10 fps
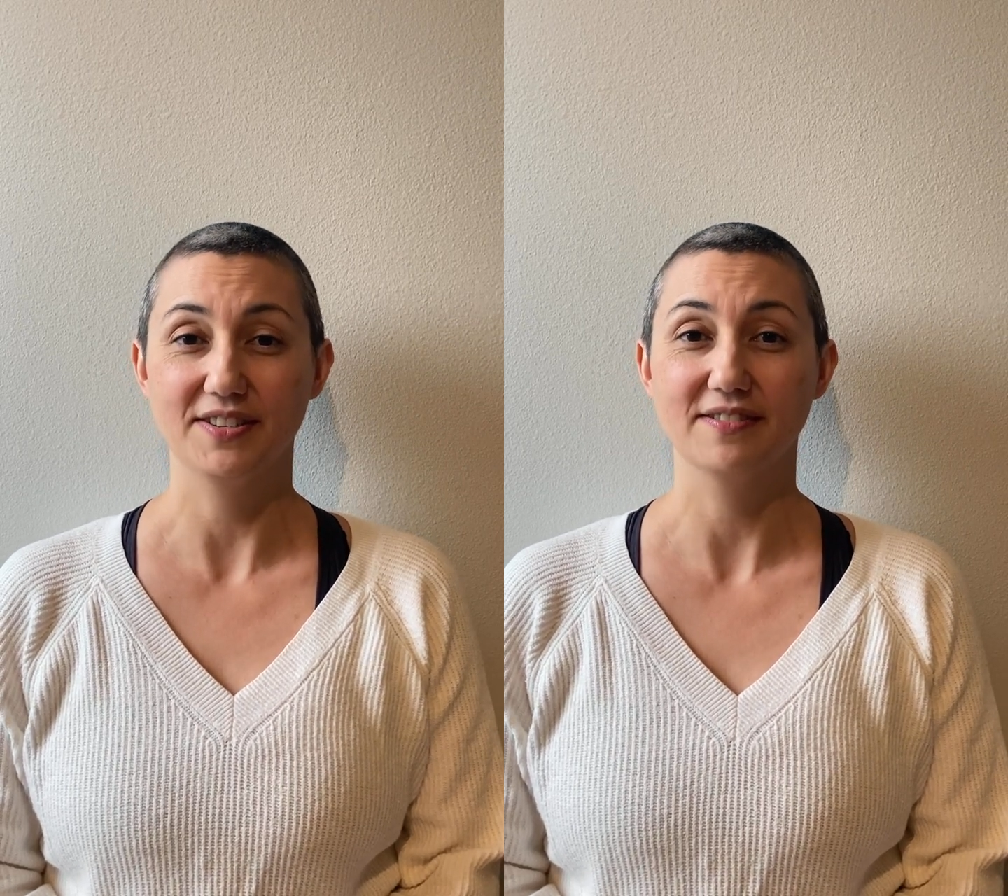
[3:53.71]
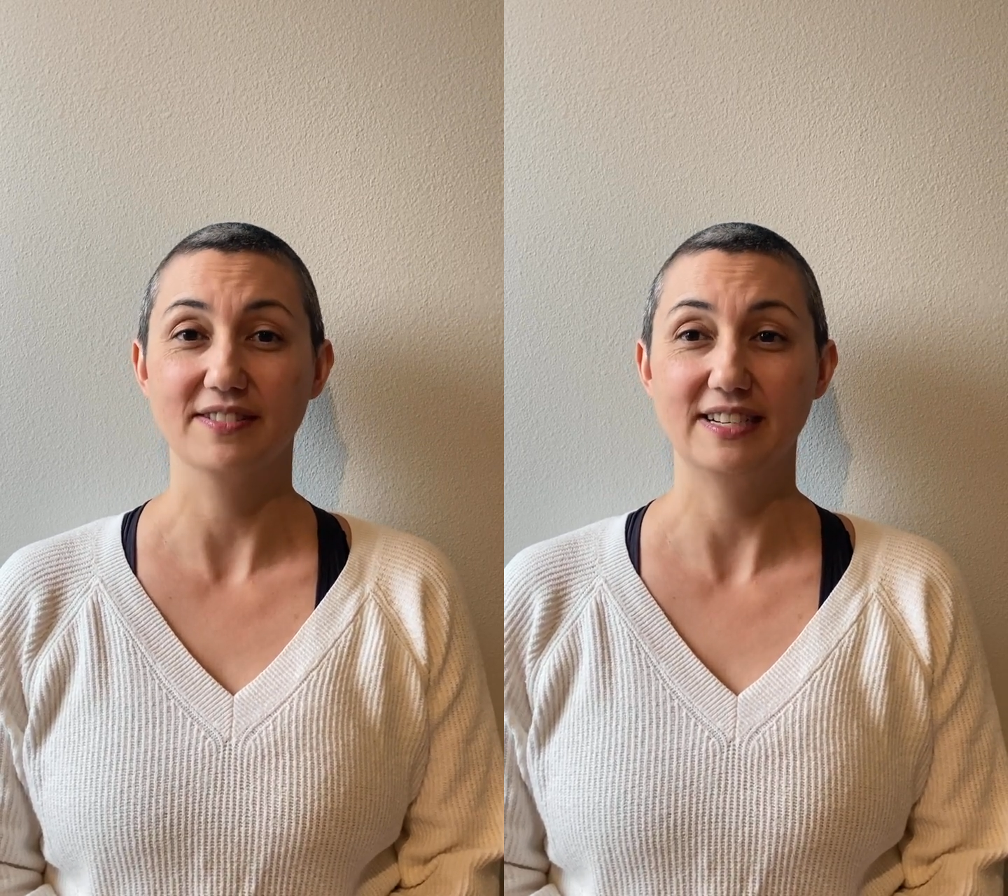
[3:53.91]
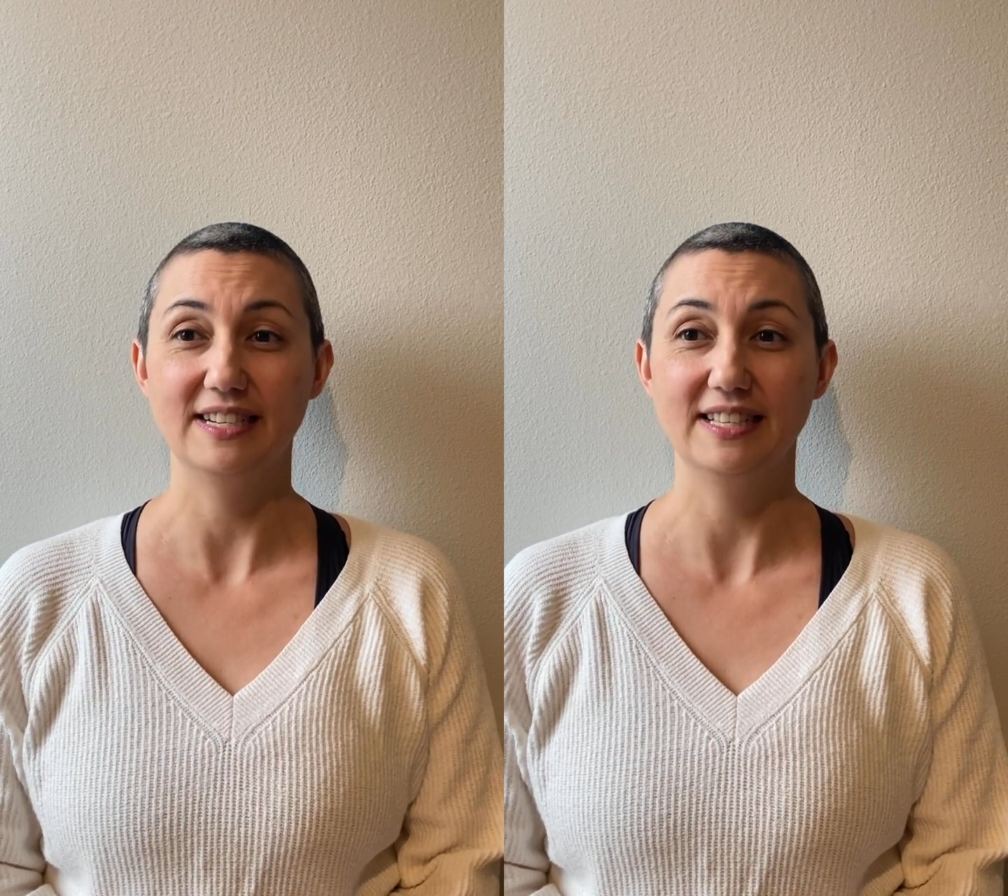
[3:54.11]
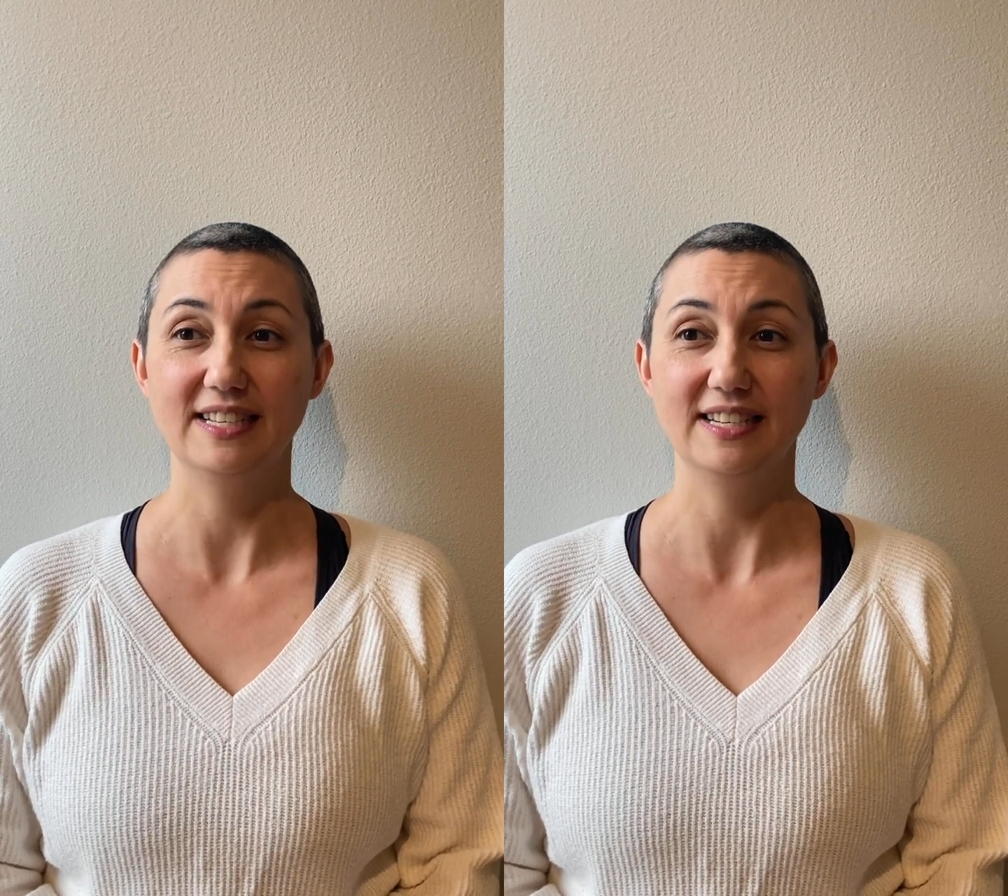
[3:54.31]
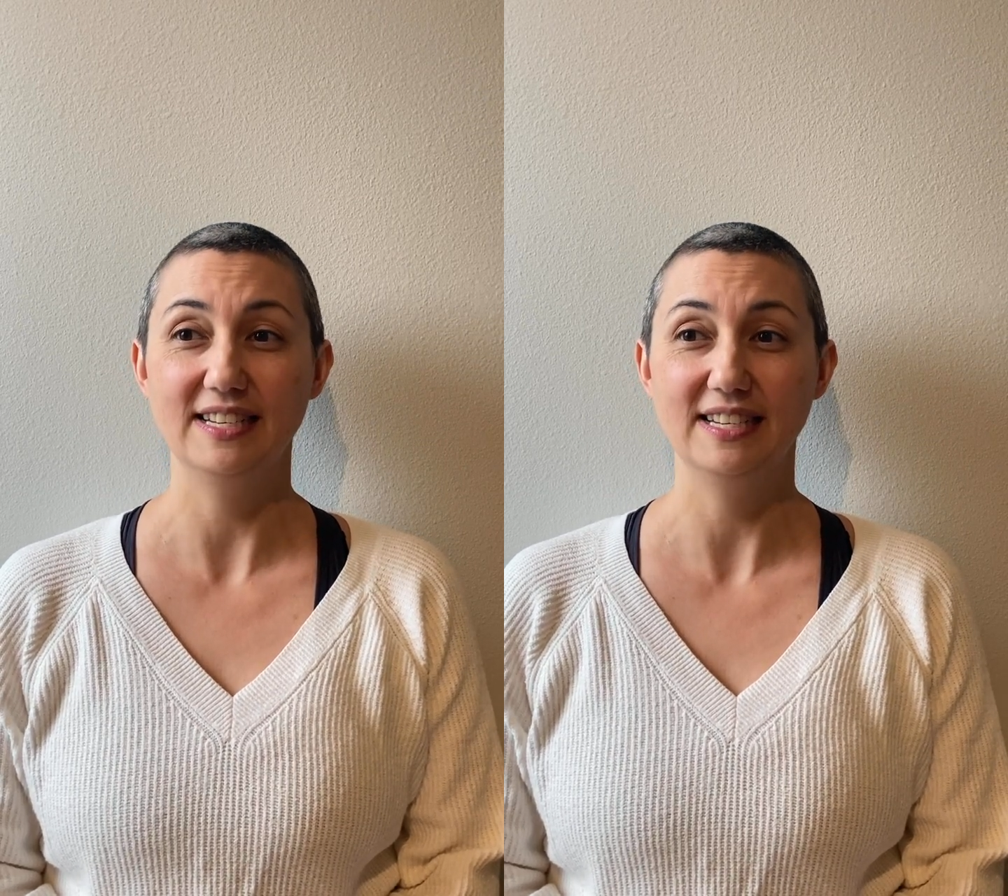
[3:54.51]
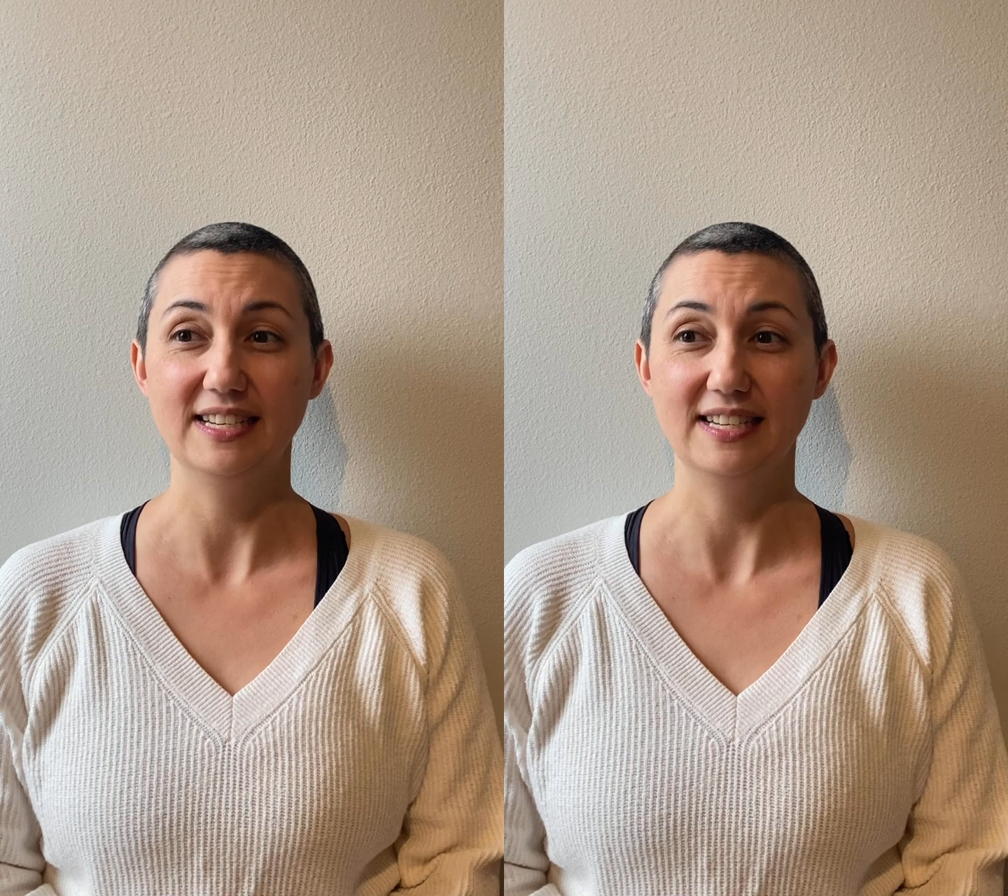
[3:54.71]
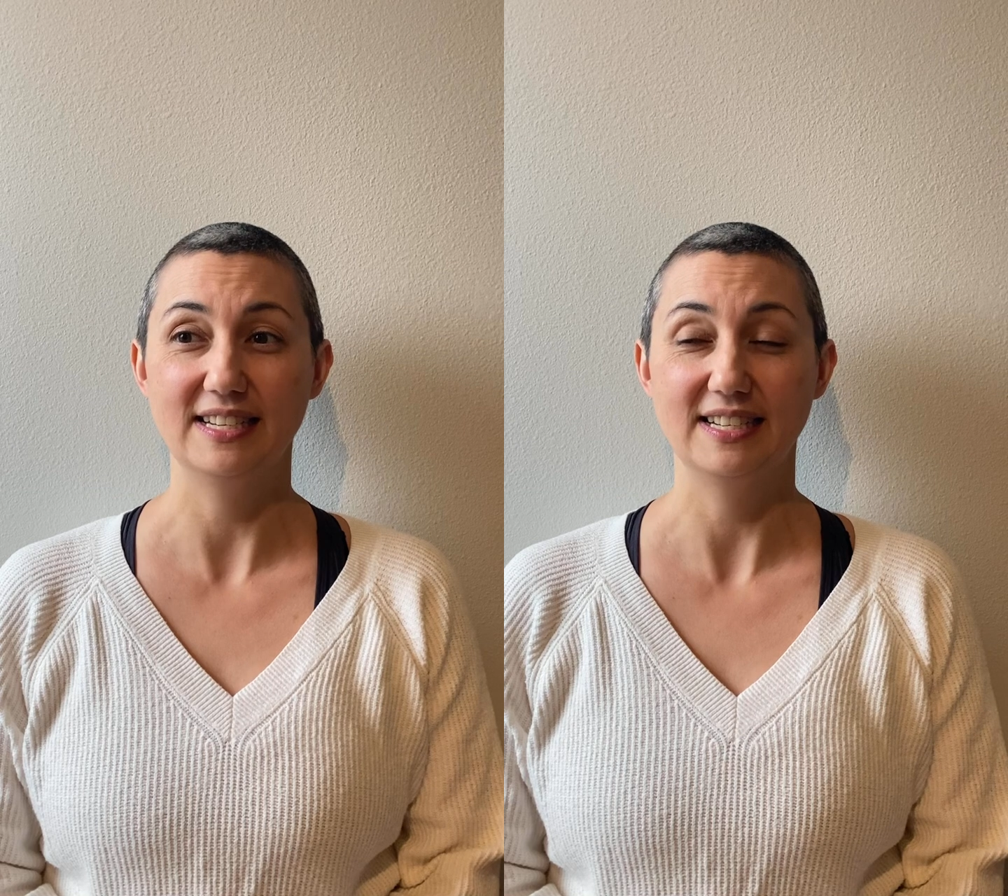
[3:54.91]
really